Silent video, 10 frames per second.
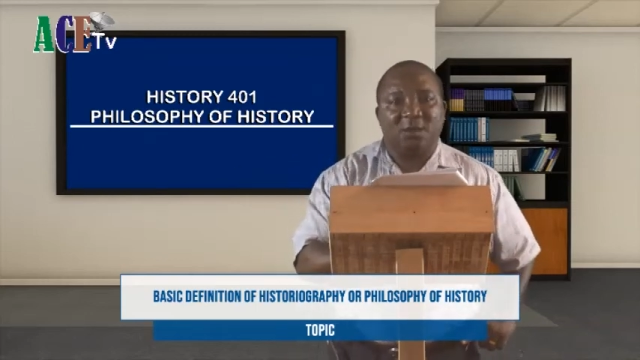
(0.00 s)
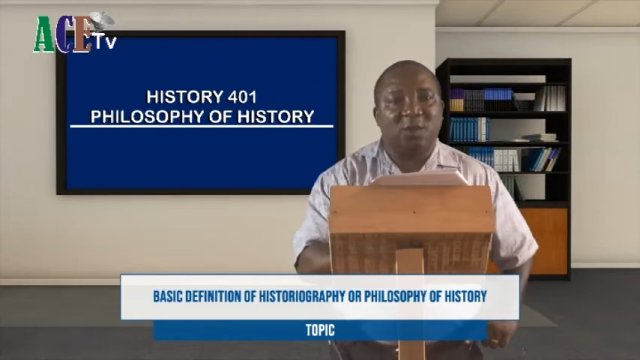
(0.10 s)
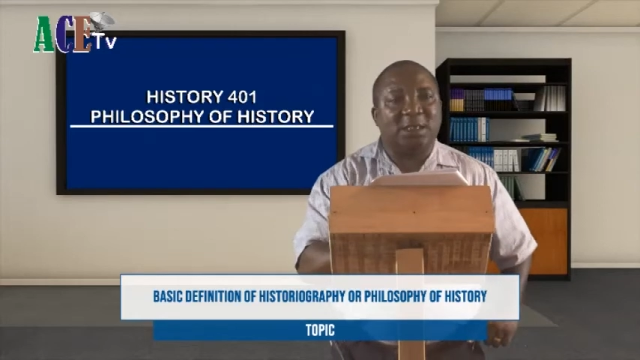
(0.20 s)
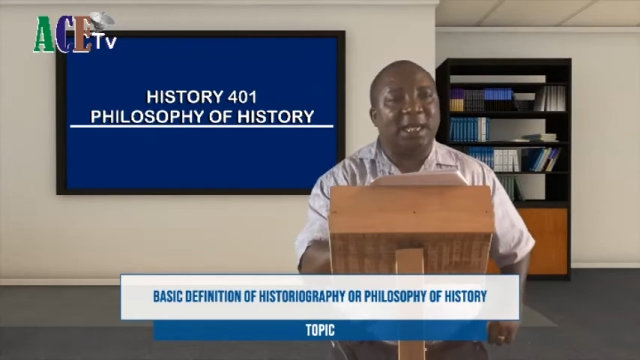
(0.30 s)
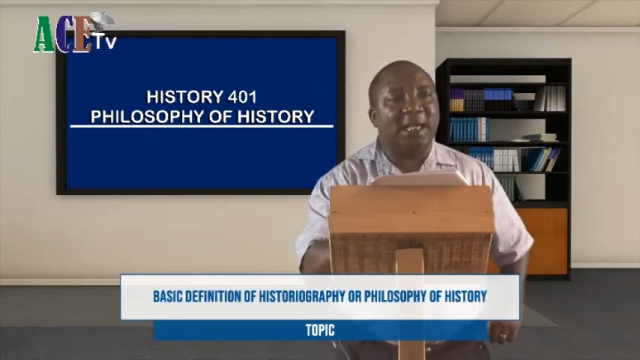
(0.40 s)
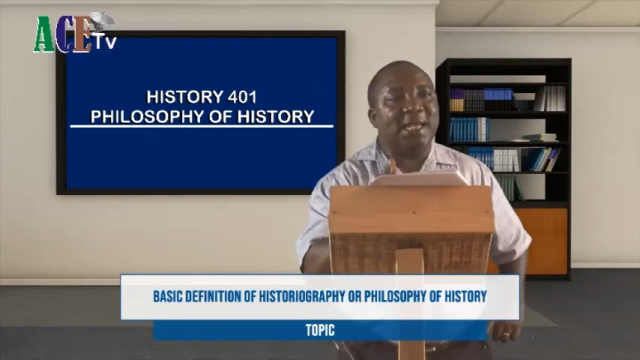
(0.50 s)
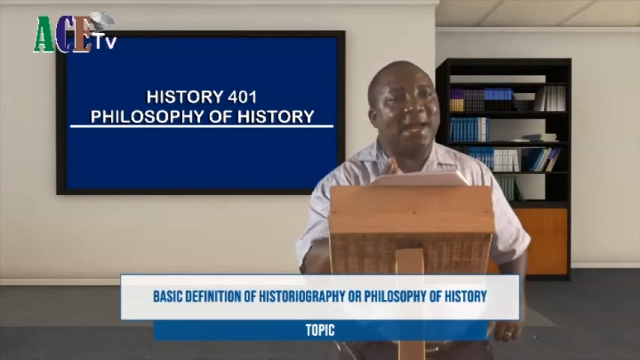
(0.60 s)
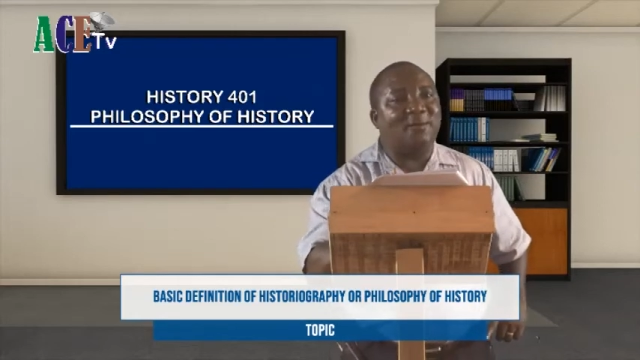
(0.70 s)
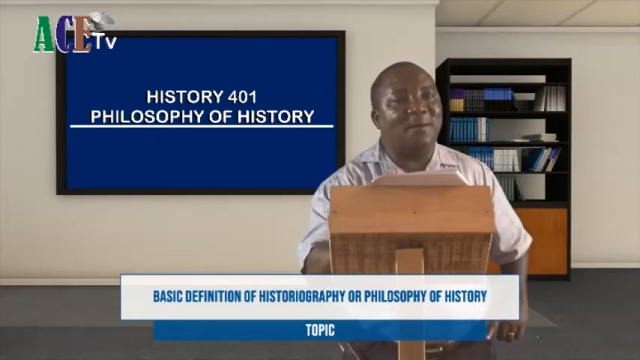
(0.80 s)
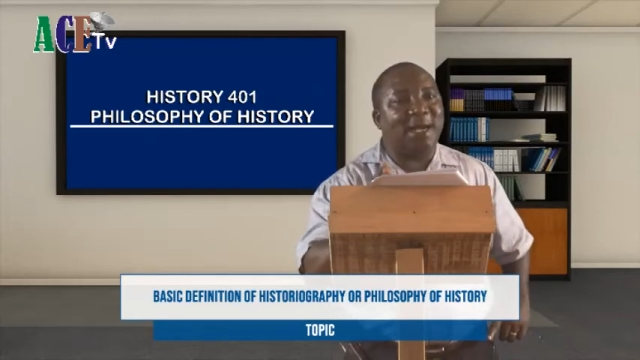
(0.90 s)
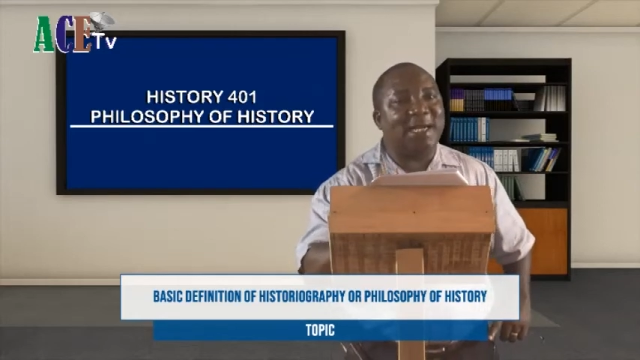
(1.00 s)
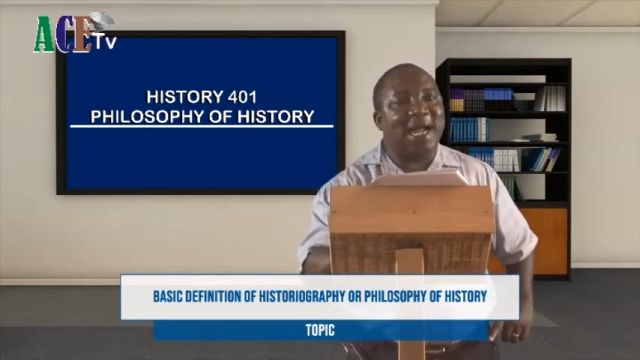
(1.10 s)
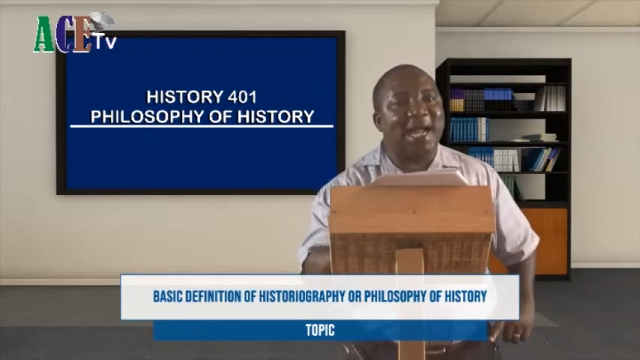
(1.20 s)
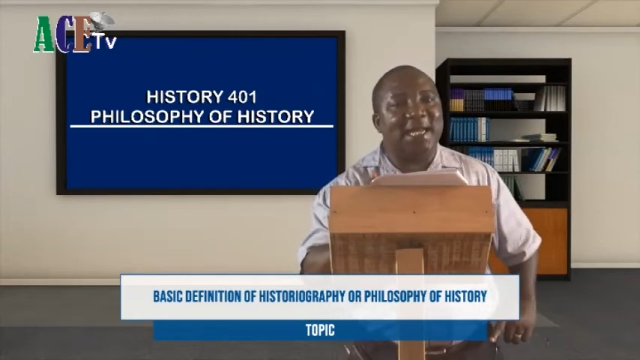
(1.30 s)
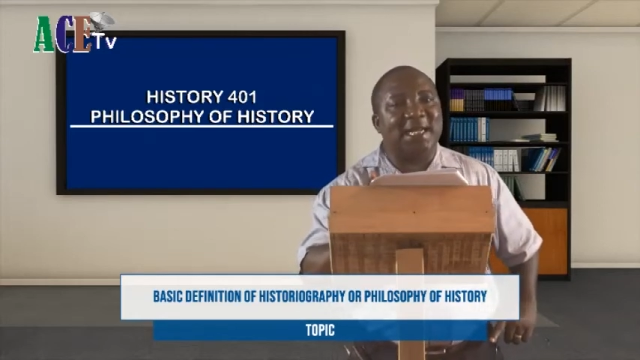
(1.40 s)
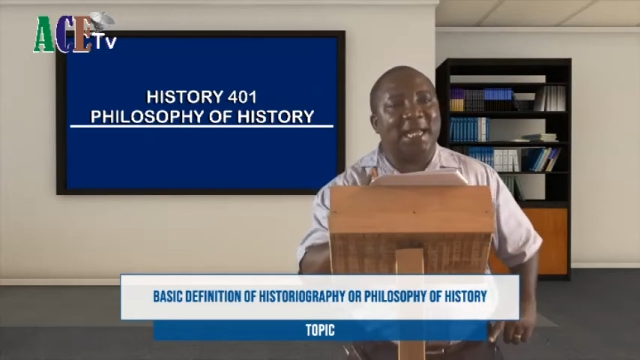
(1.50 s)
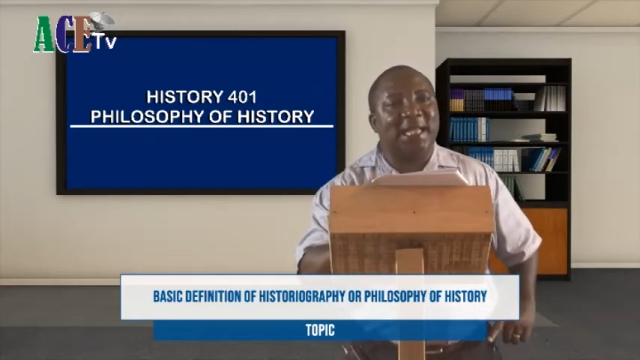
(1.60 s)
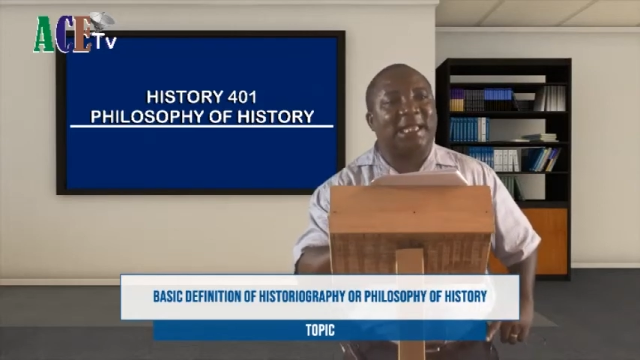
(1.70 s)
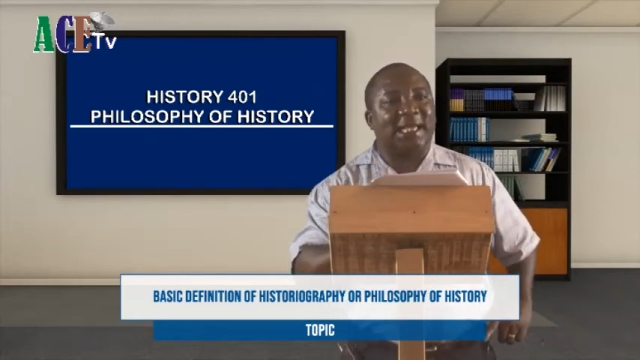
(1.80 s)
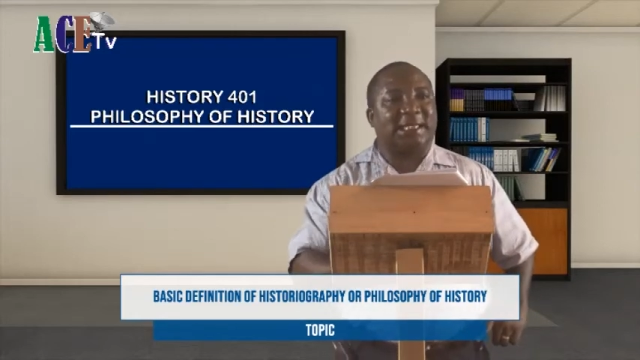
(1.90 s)
We say that woman died
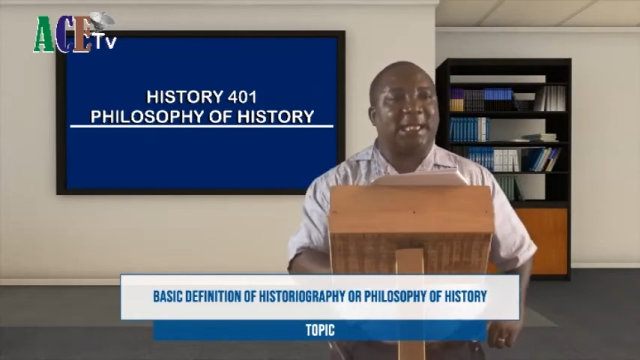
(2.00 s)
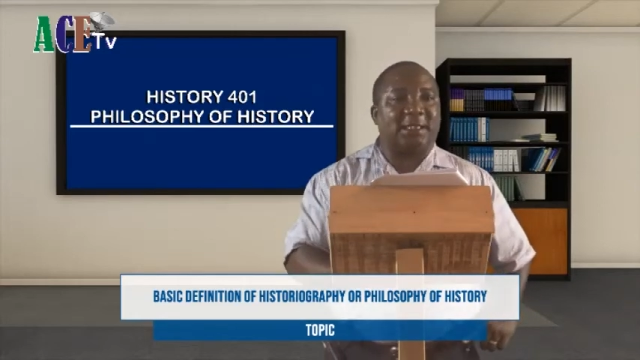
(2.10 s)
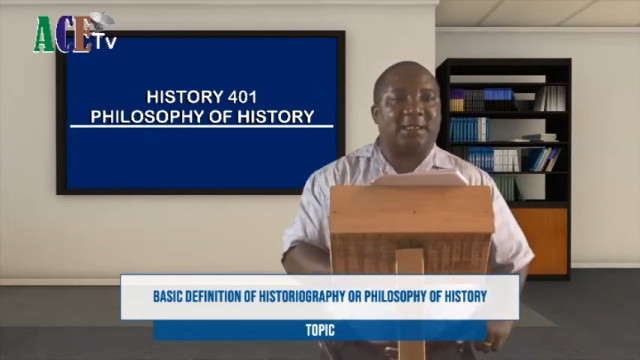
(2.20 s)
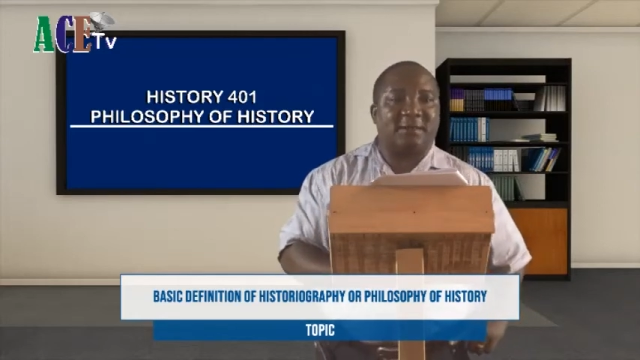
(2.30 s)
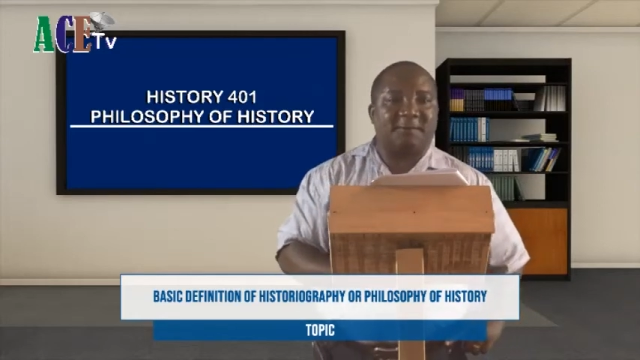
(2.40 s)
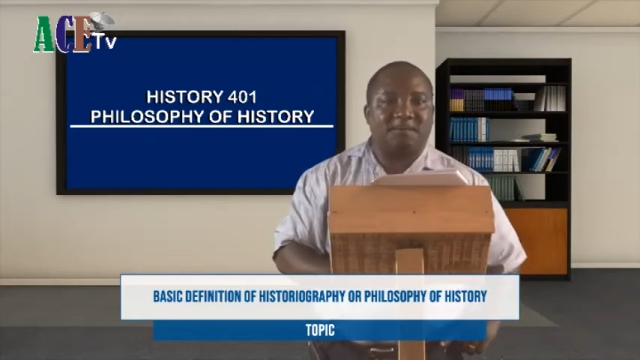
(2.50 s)
intestate.